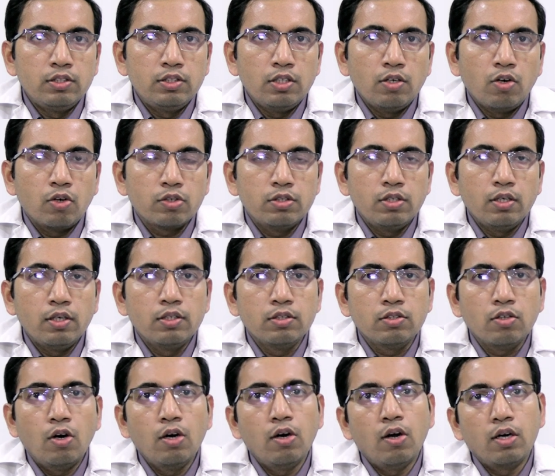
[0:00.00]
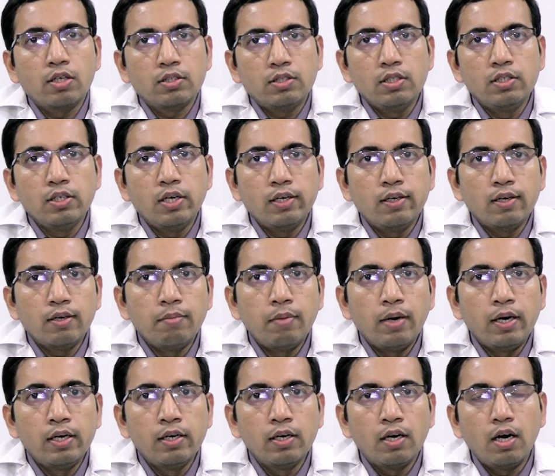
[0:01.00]
rich in oxygen is called oxygenated
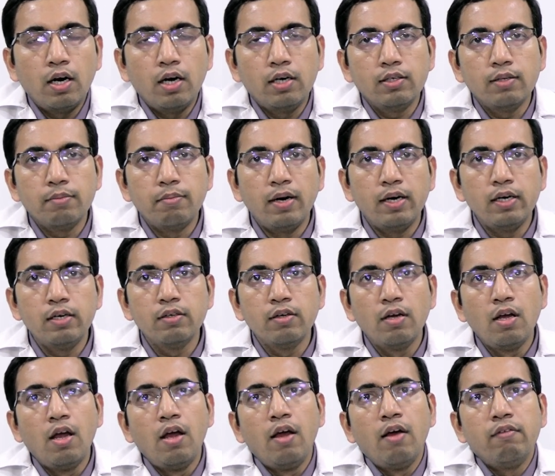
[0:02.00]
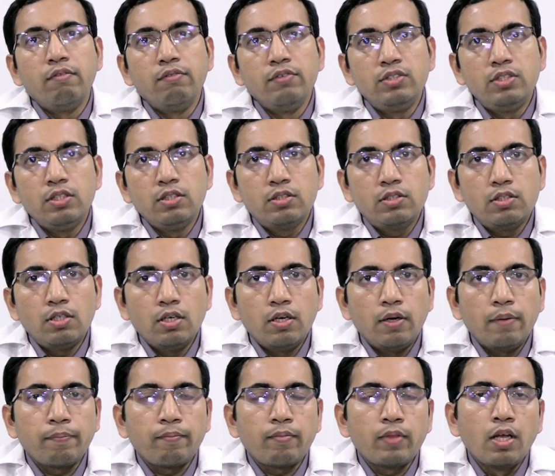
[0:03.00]
blood and the blood which is
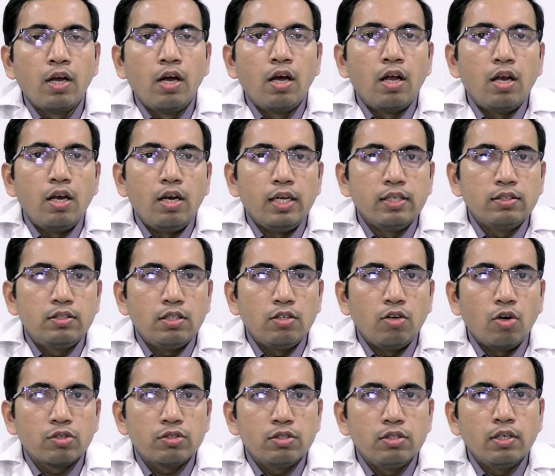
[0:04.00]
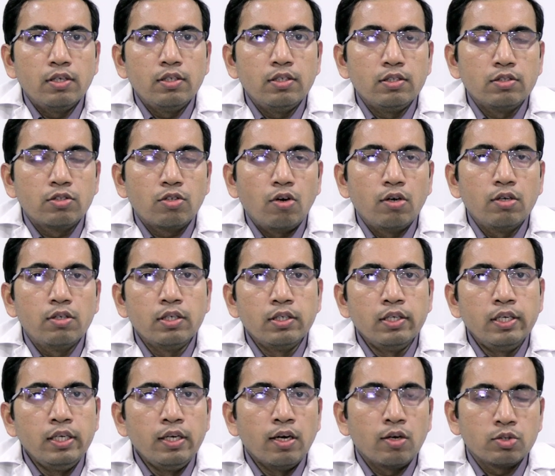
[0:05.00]
uh, less in oxygen is called
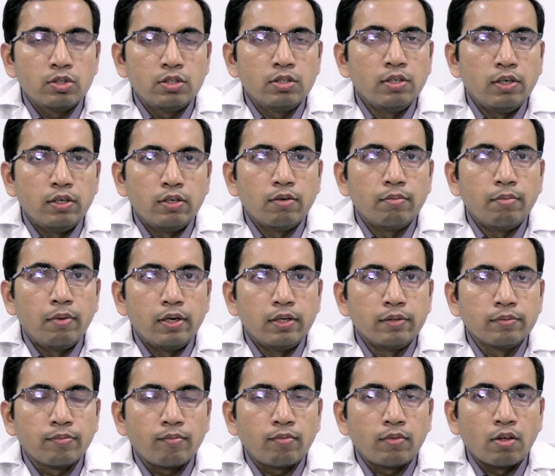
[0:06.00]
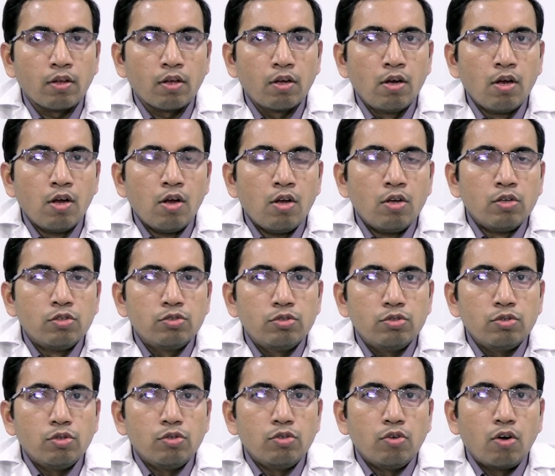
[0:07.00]
the deoxygenated blood
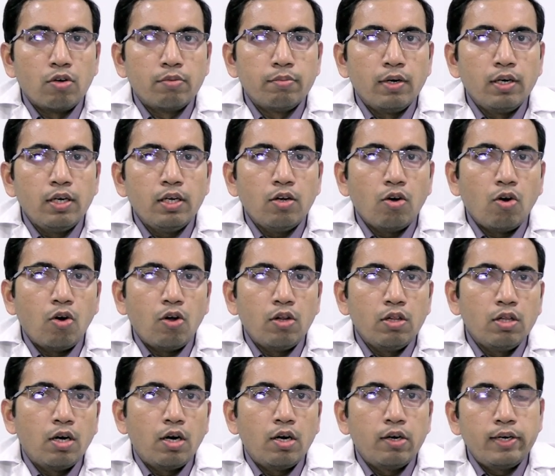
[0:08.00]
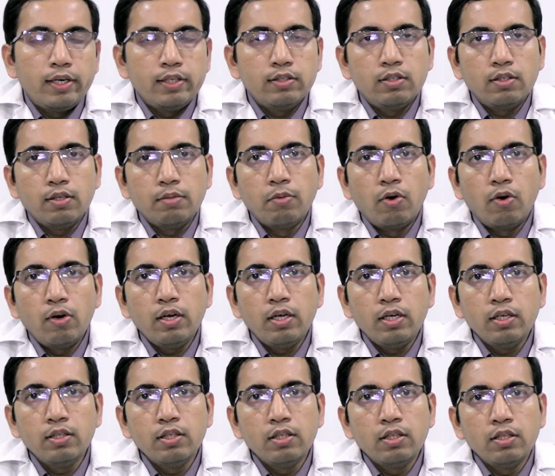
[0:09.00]
so normally all the arteries in the
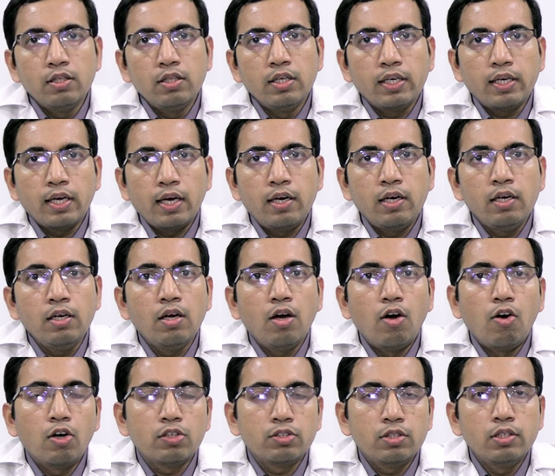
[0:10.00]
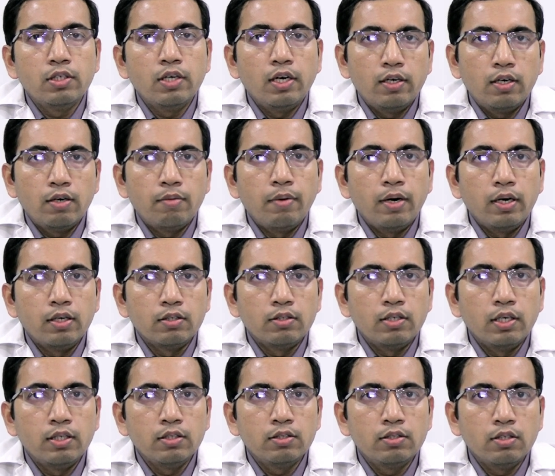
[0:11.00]
body they carry oxygenated blood
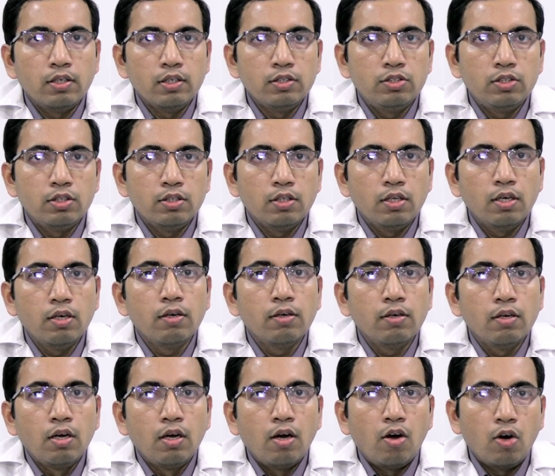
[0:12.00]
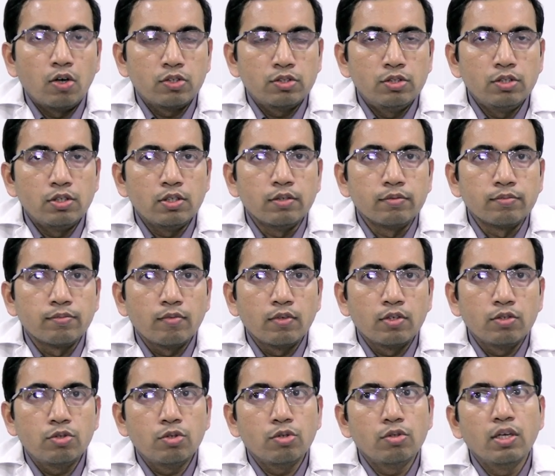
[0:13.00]
that is rich in the oxygen
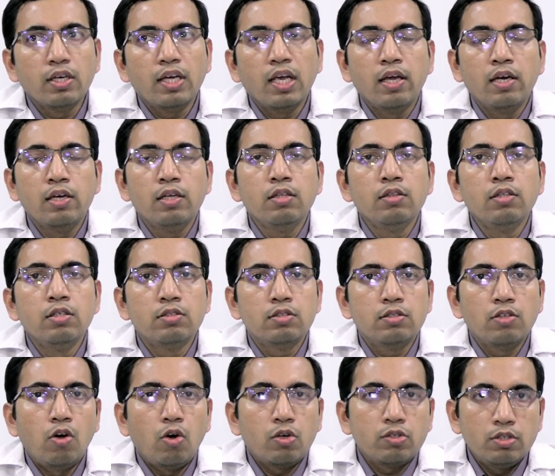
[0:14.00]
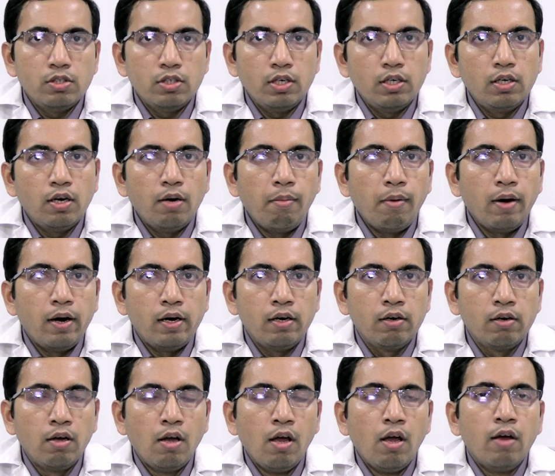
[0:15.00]
so they carry this oxygenated
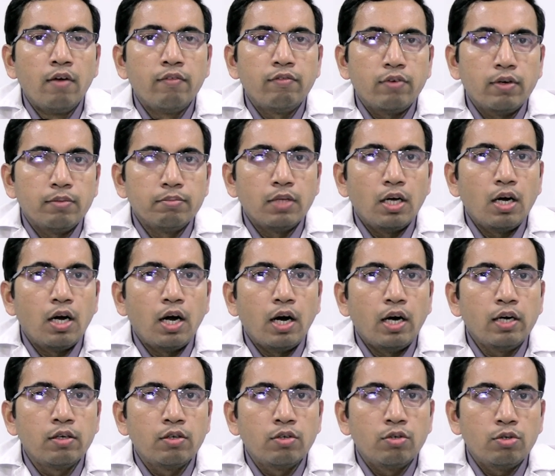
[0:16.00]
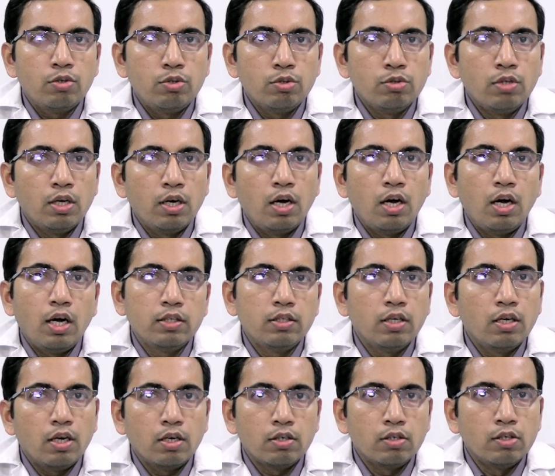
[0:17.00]
blood from the heart to the
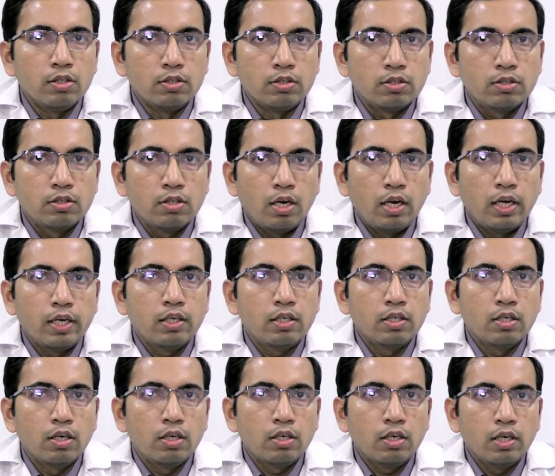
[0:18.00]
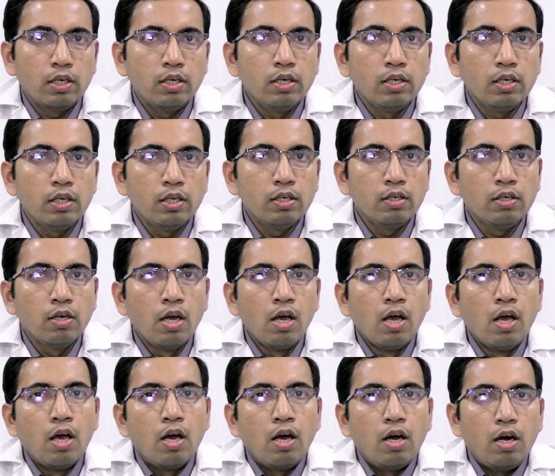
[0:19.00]
other organs like uh, kidney
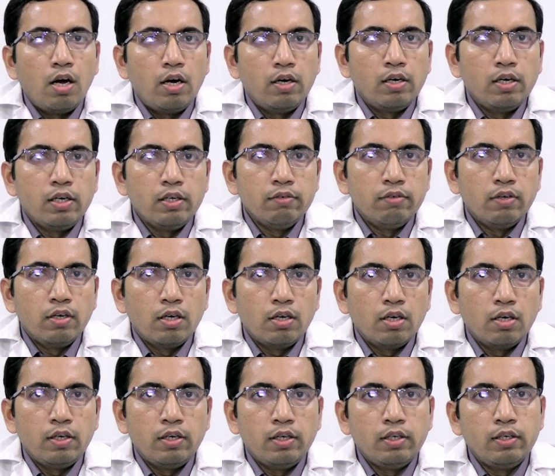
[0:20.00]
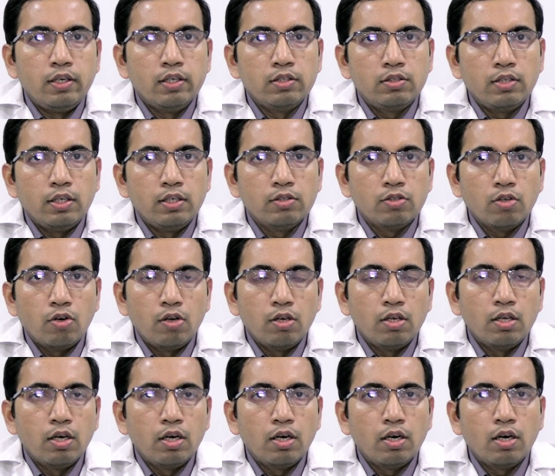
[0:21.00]
and liver and intestines
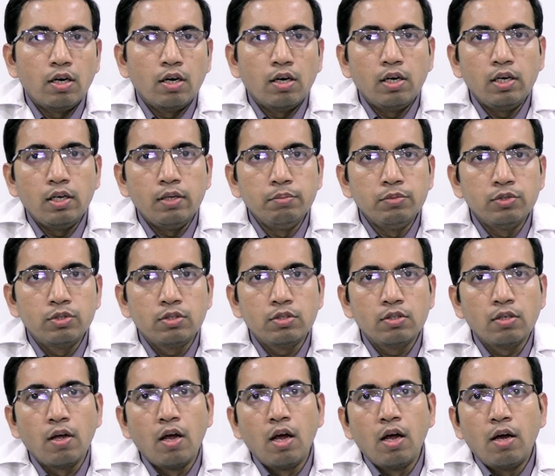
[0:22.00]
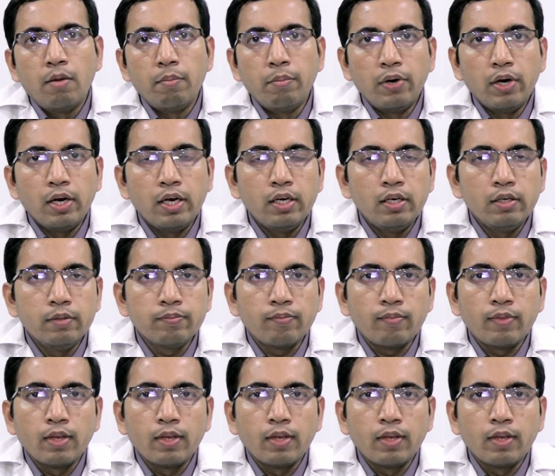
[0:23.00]
all the limbs brain